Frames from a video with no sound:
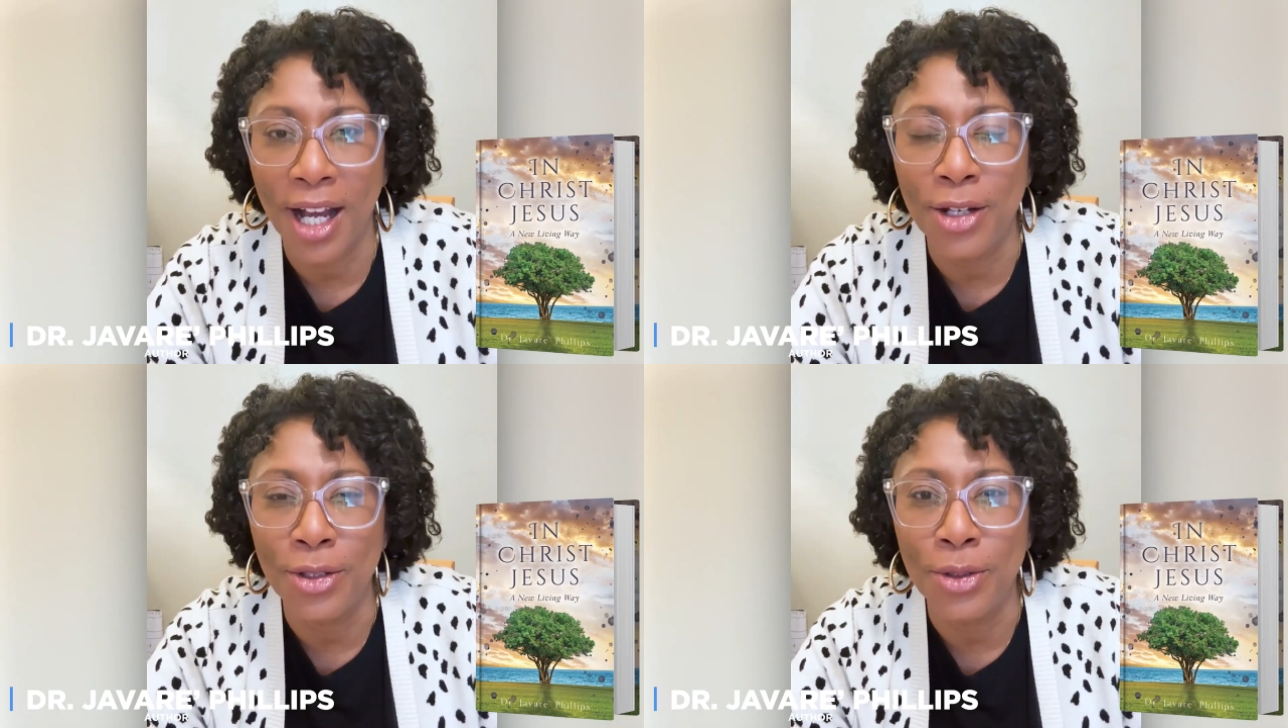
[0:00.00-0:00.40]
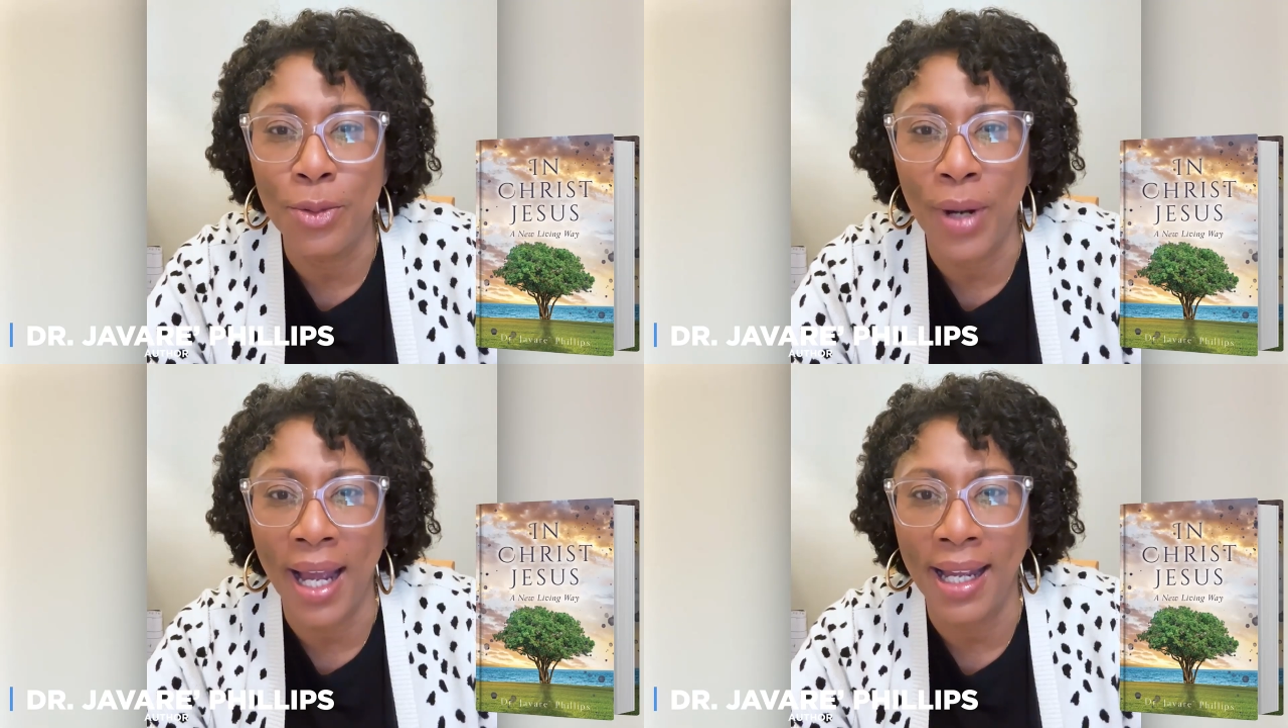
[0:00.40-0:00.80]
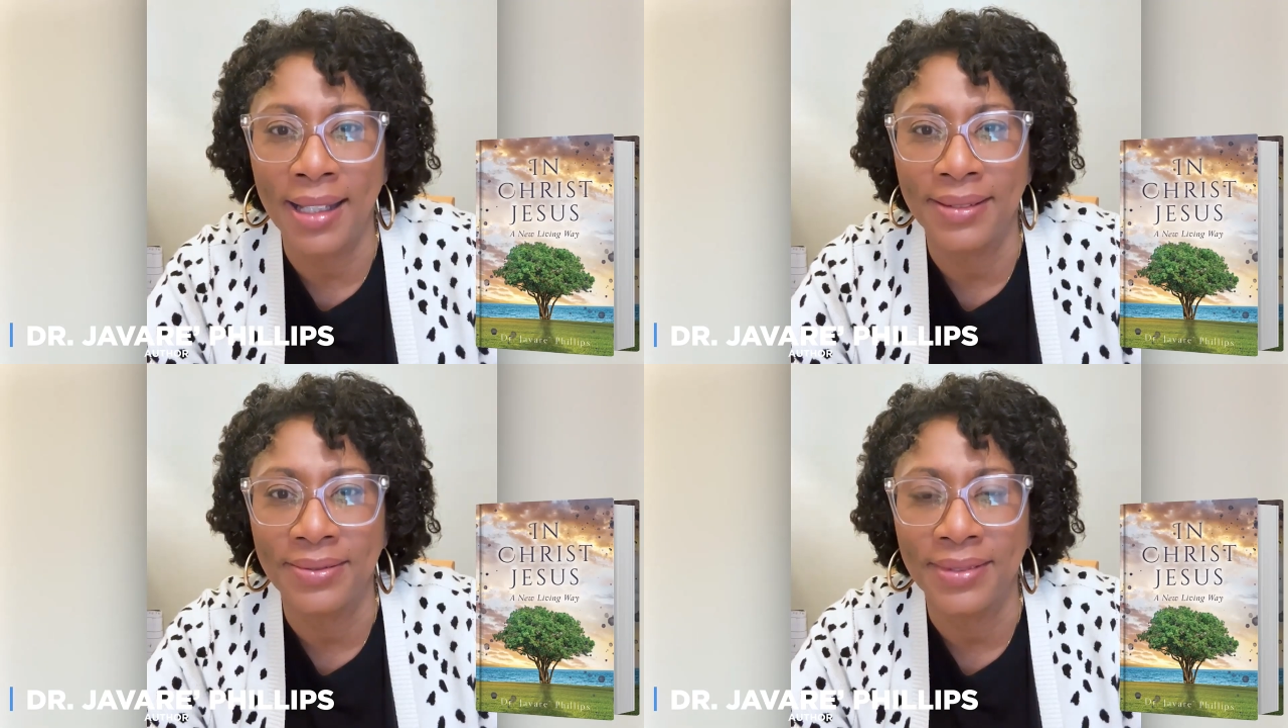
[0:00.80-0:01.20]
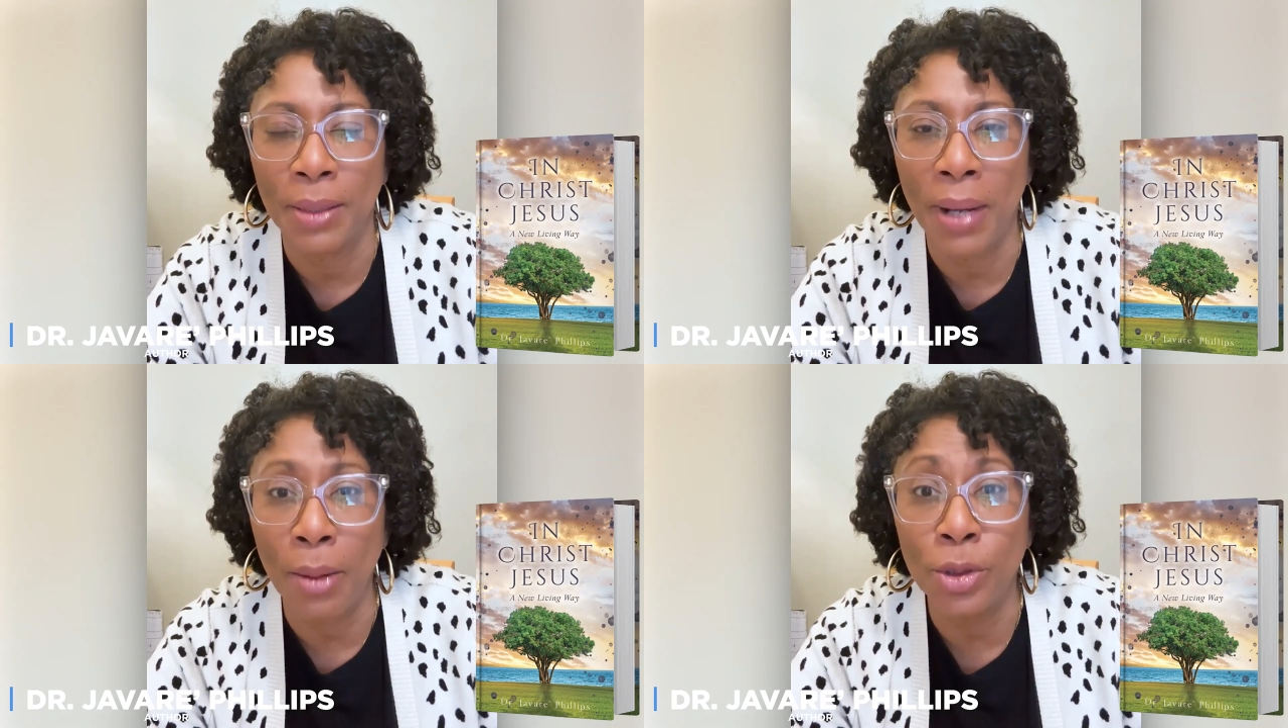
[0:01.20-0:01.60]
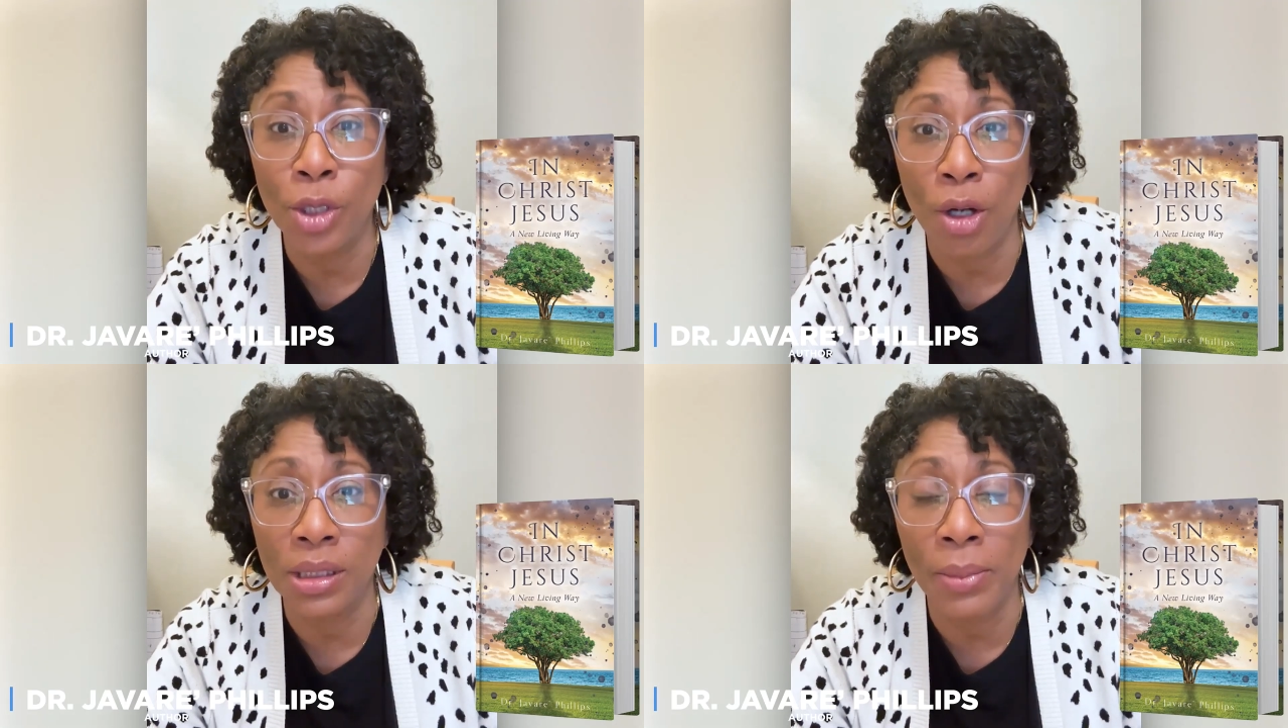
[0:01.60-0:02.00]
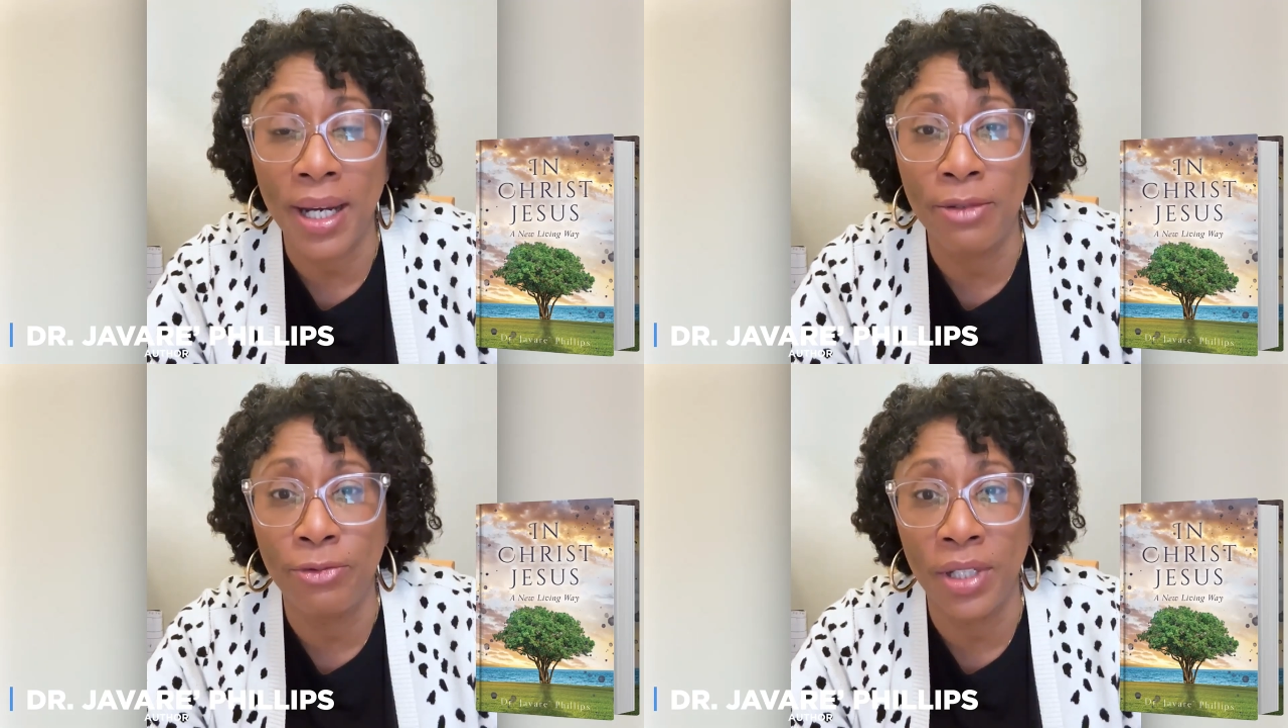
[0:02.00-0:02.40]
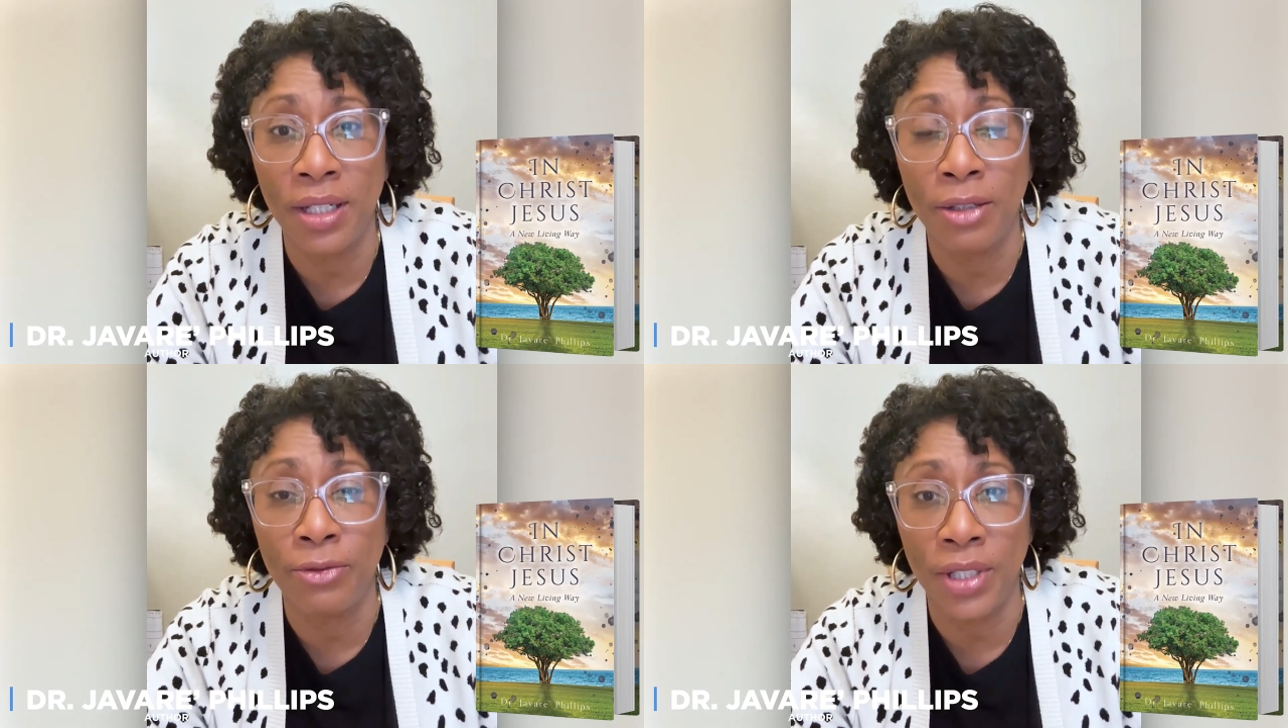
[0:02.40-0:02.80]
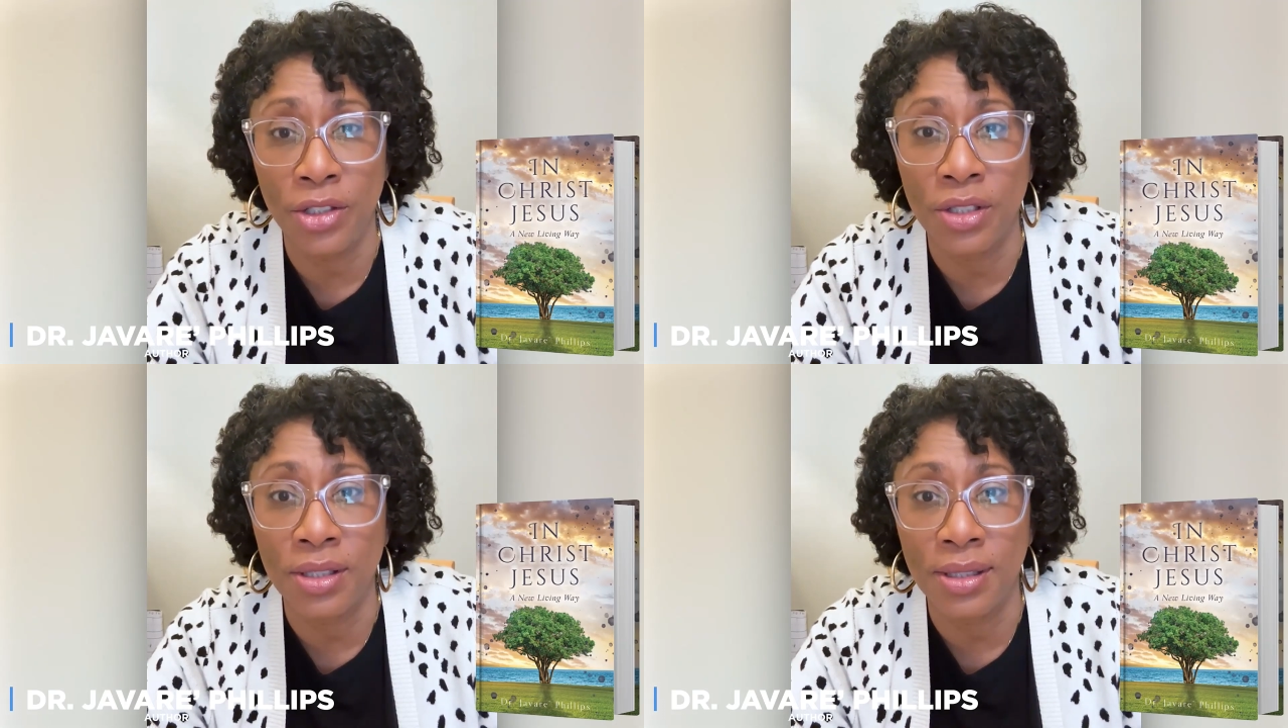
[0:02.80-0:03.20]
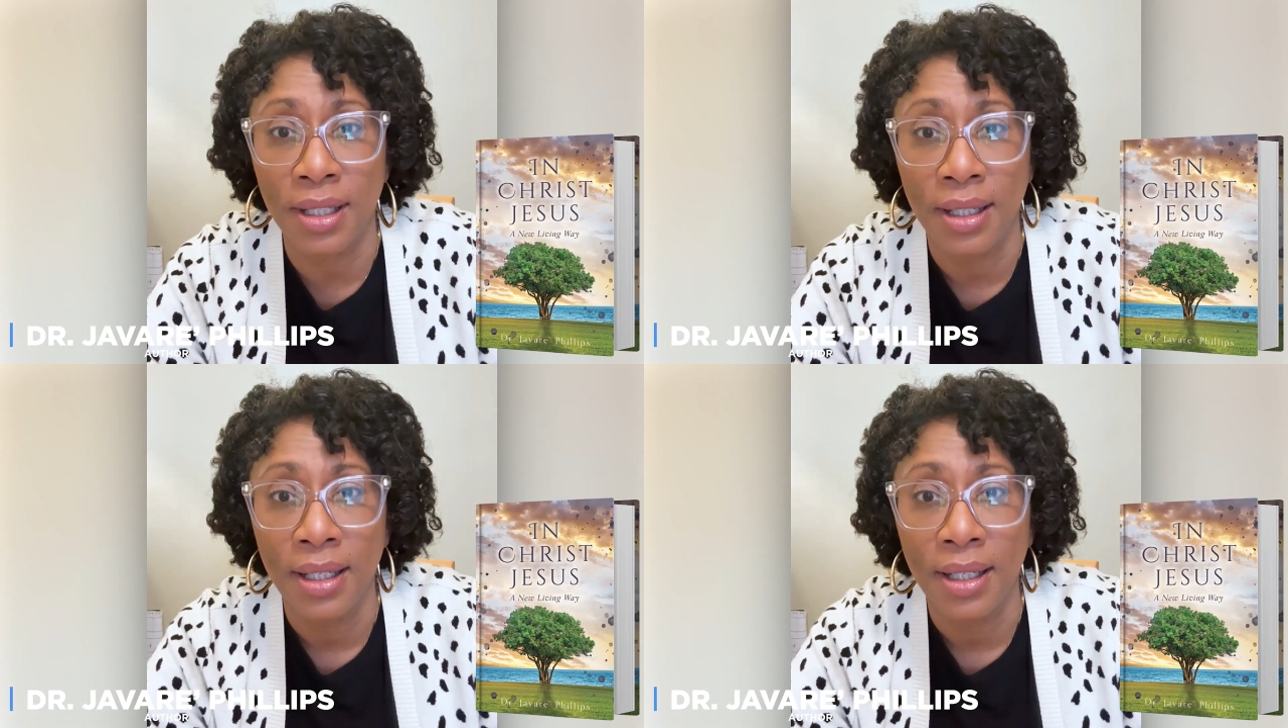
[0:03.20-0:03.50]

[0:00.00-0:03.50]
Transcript: A new way. The Bible talks about in Ephesians